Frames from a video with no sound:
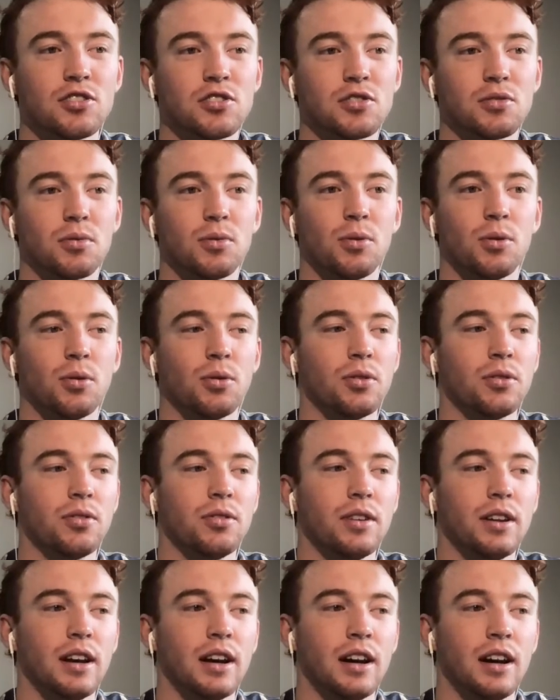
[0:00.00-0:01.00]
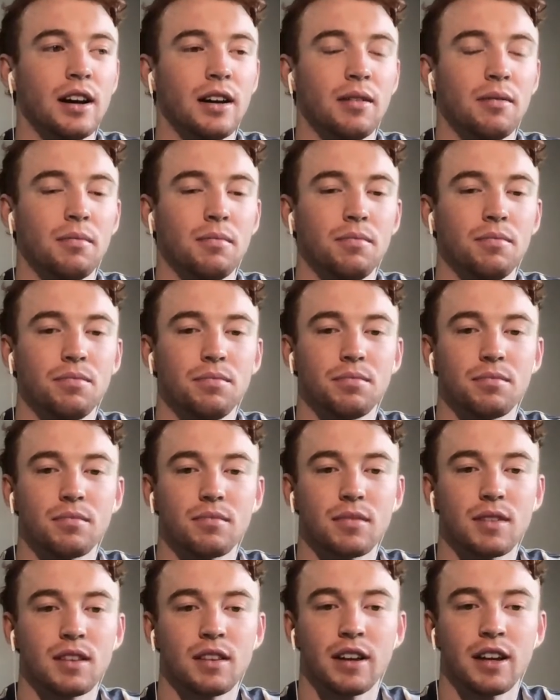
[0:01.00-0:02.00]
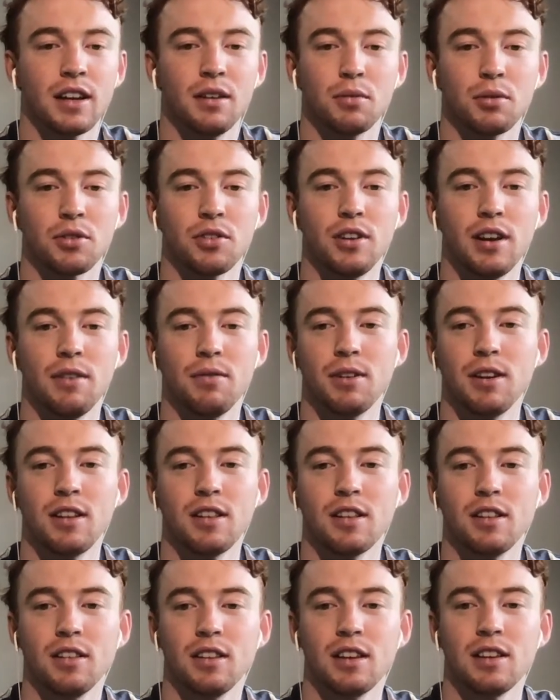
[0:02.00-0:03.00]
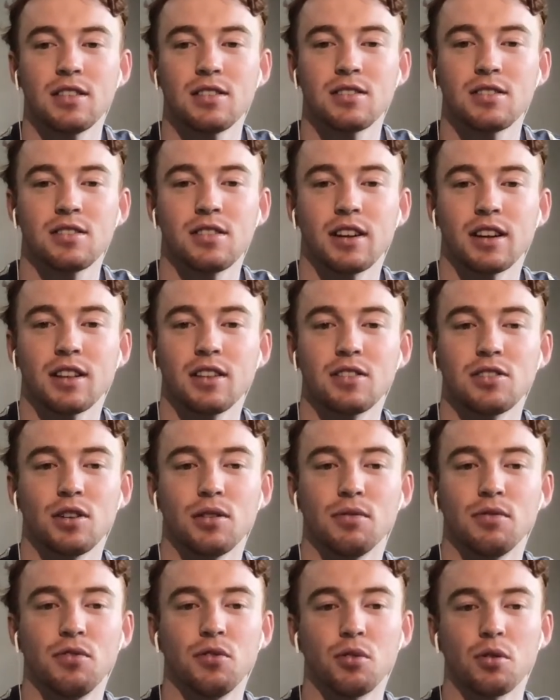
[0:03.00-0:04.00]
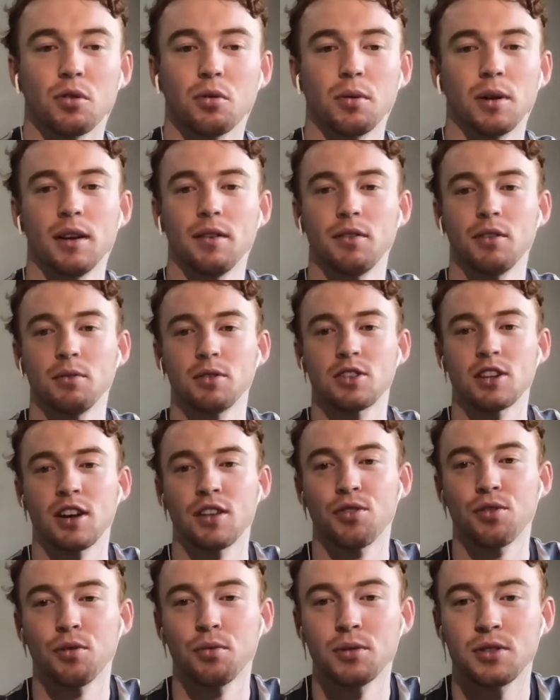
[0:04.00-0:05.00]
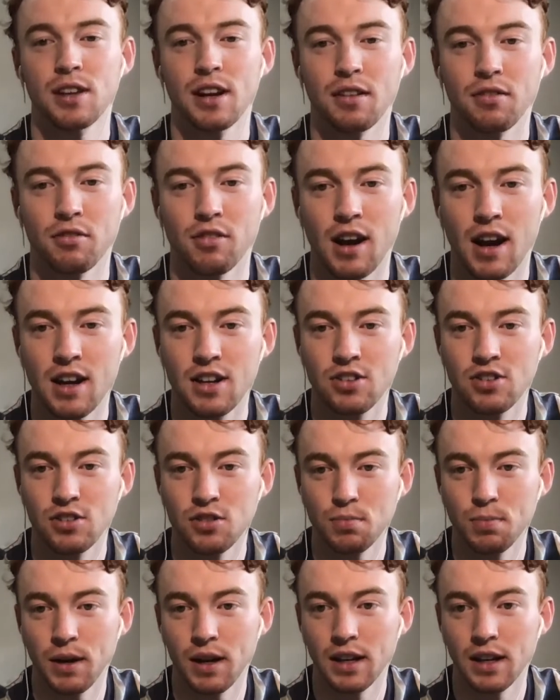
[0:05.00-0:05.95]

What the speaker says: award. Like he wasn't even in the list, like the top 4 or whatever, which I thought was outrageous. But